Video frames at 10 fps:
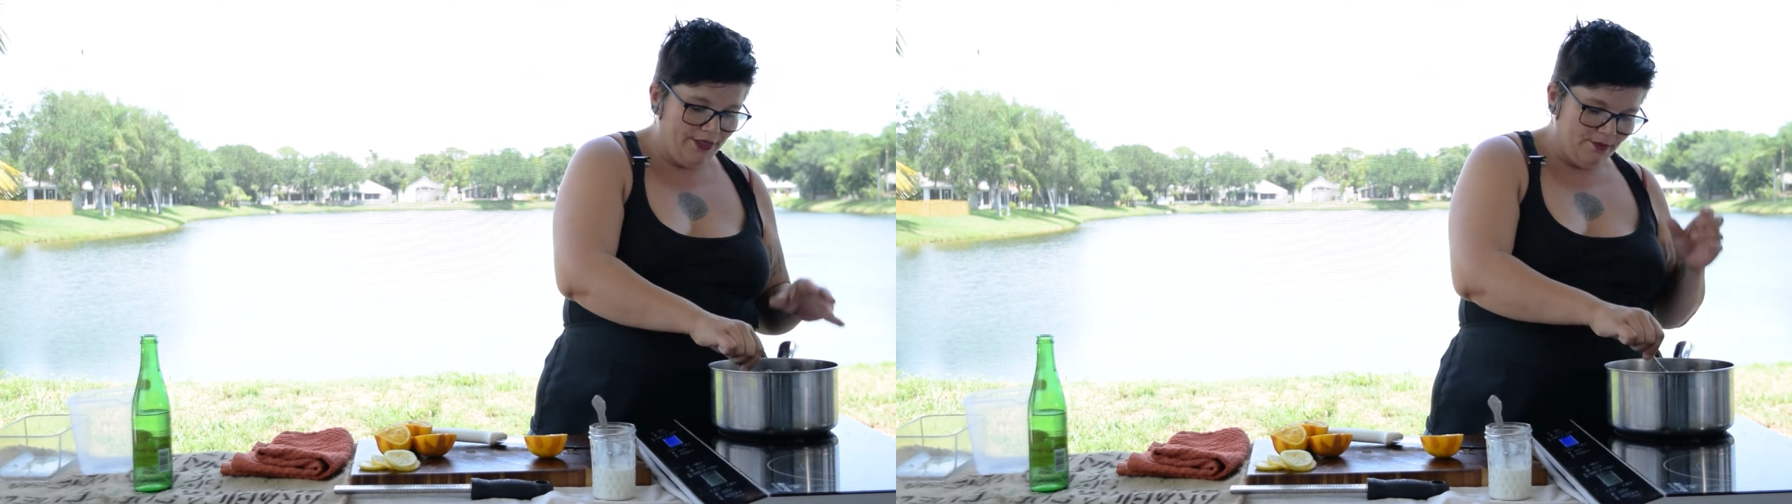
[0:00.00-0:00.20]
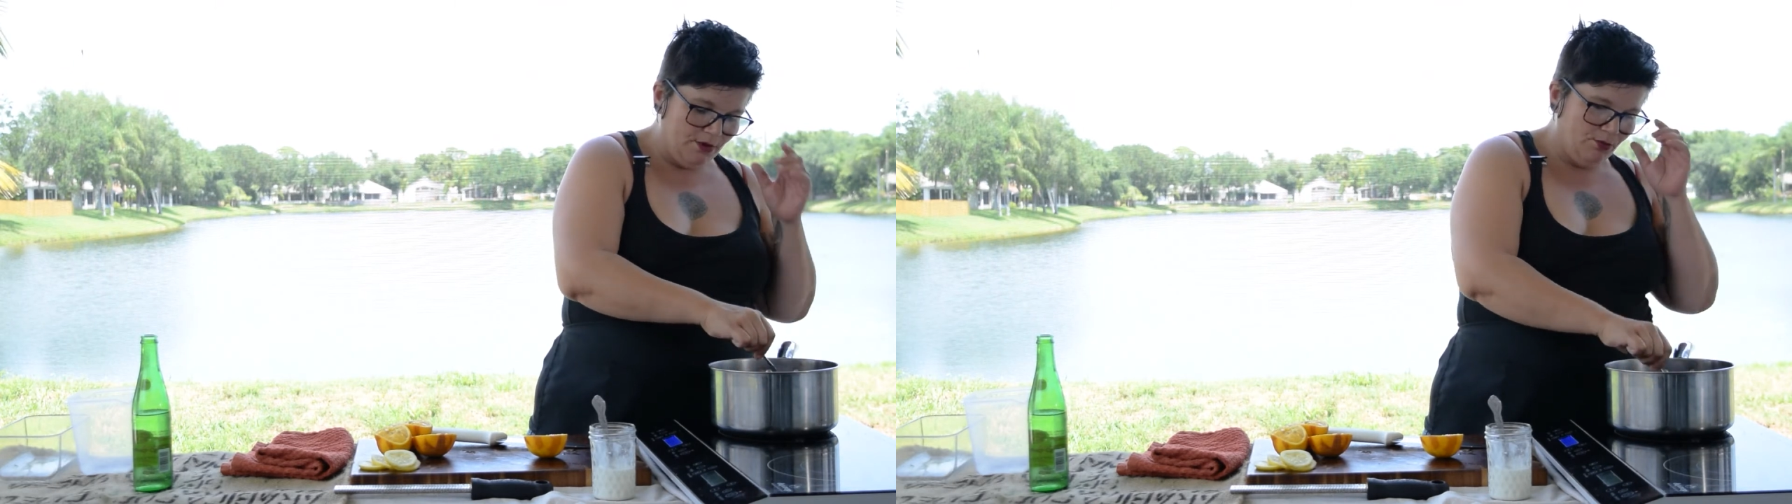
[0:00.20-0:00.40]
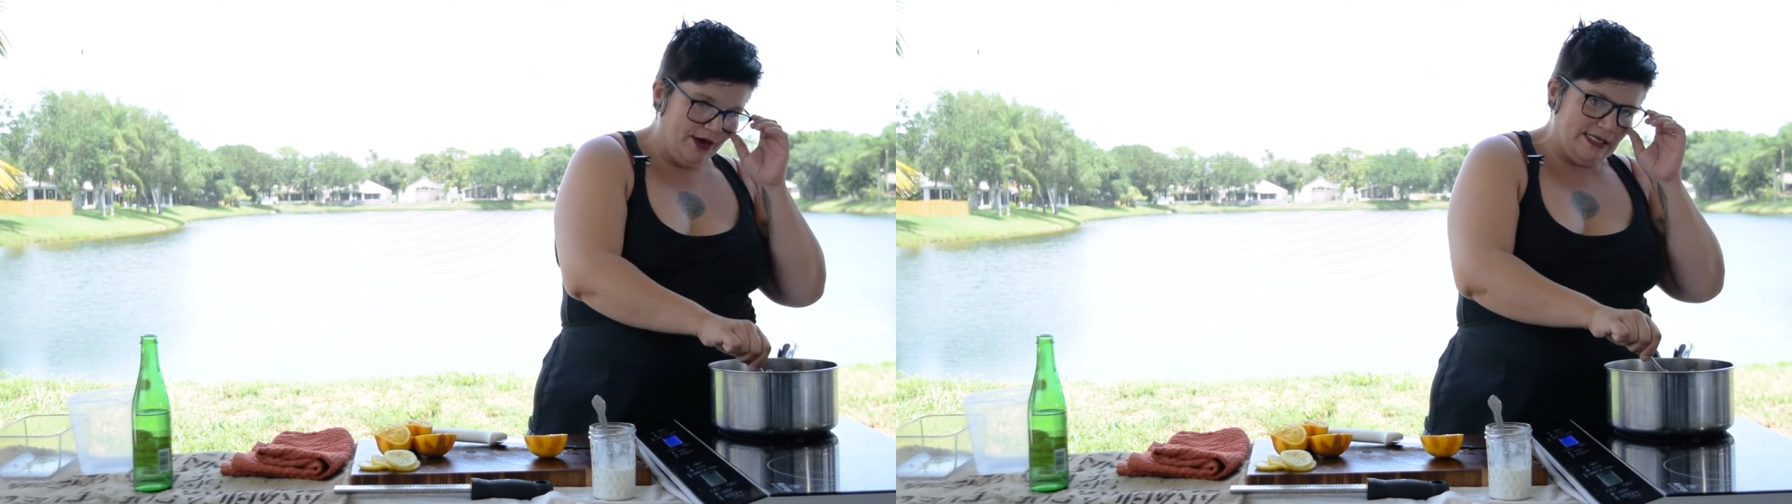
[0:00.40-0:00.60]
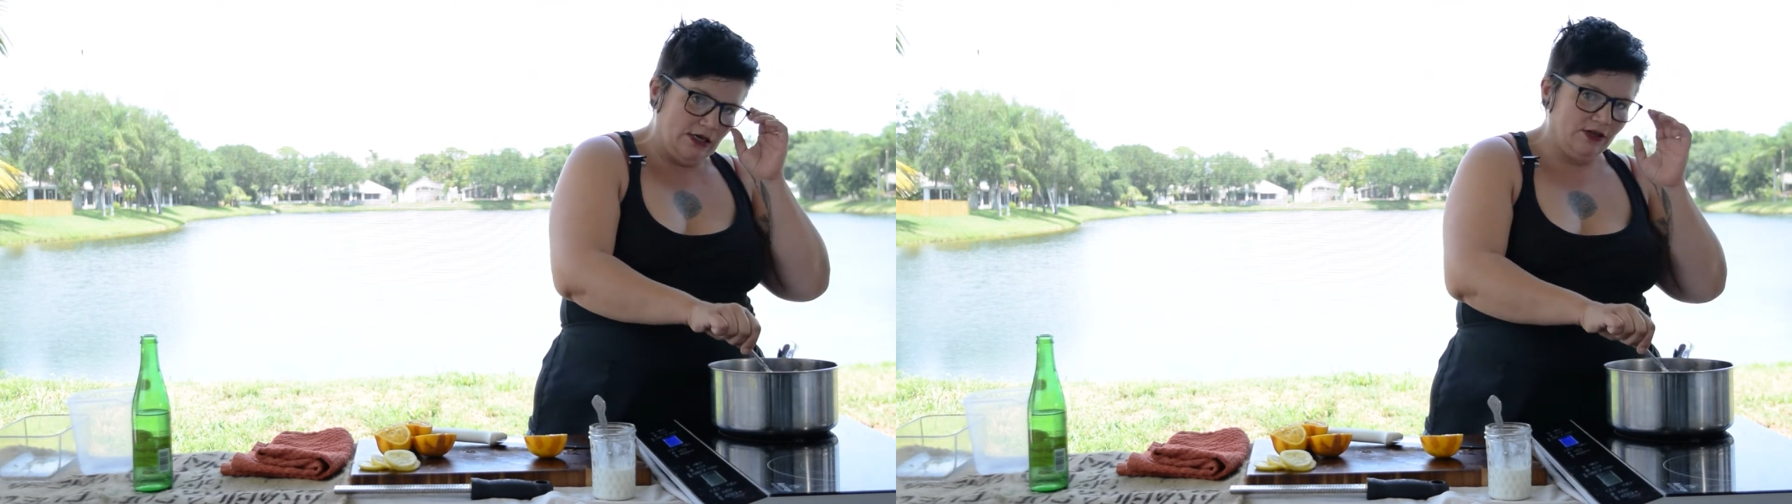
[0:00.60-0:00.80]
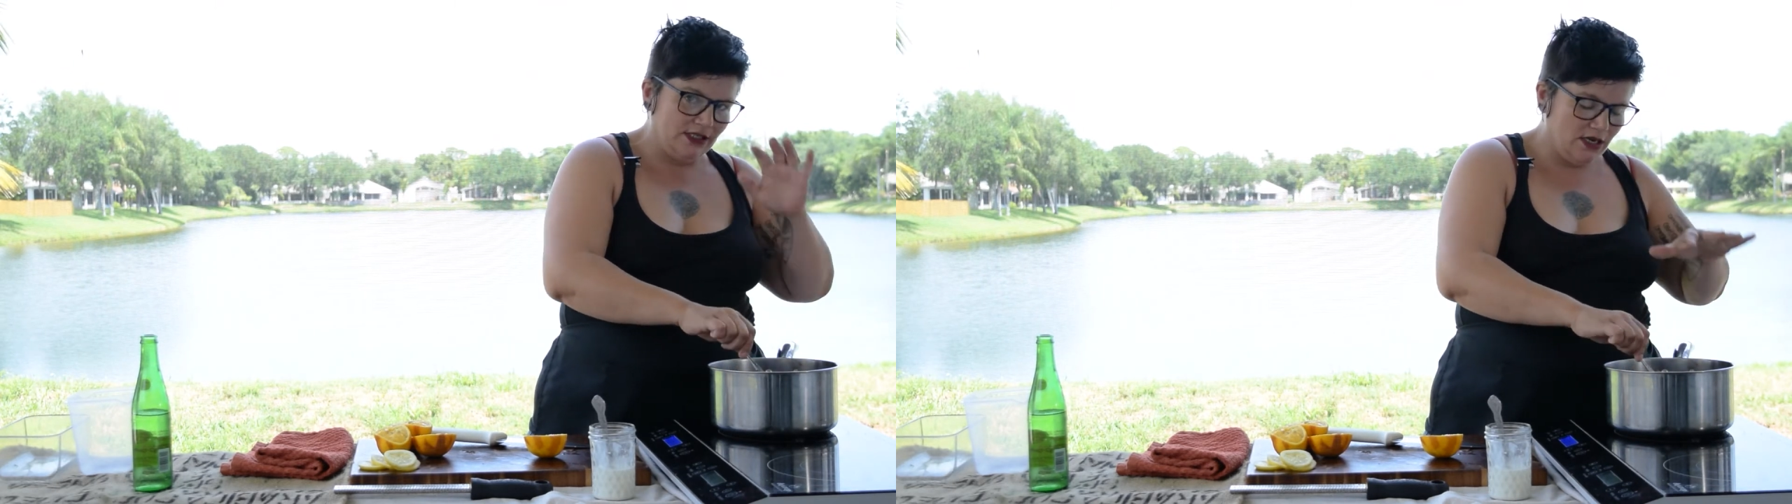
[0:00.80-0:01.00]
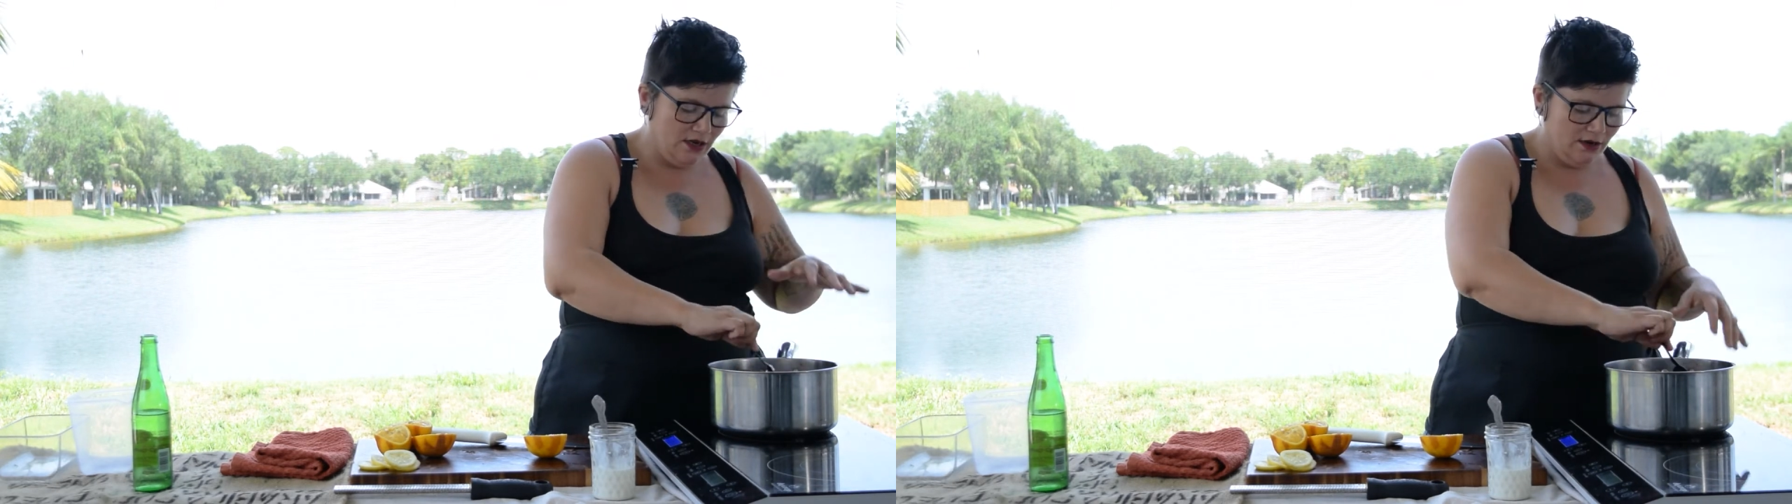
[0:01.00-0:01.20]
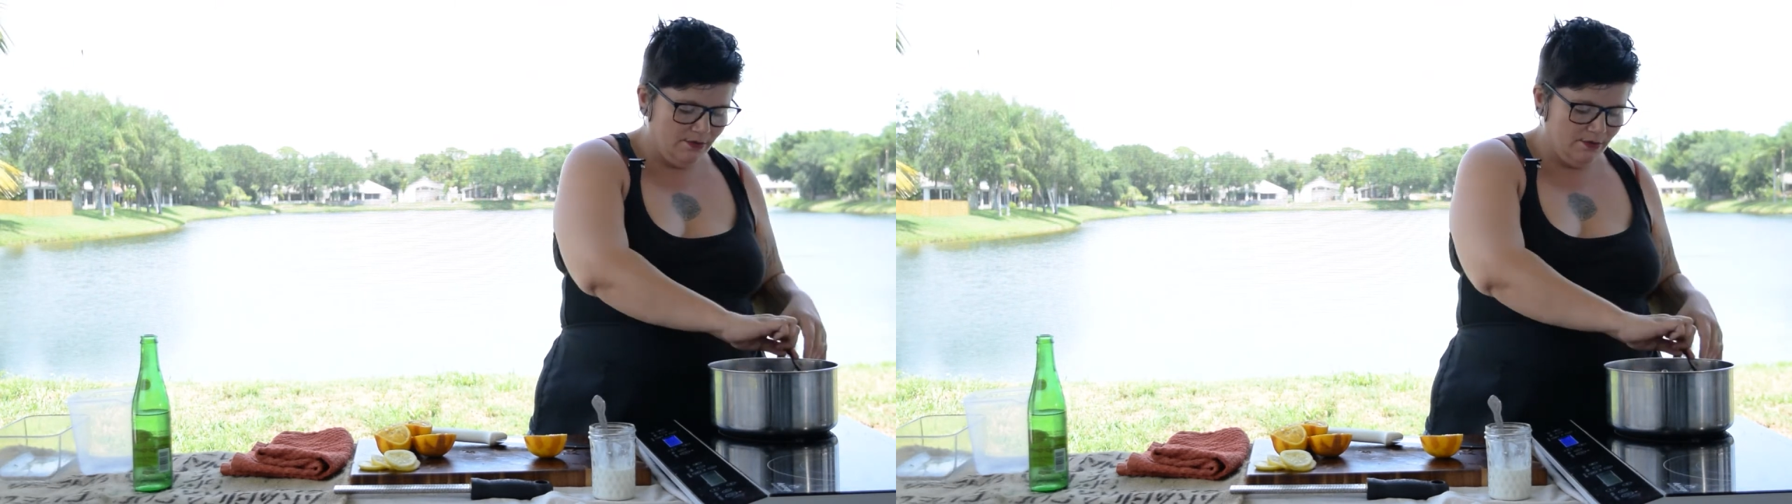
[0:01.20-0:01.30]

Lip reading: them to break down a ton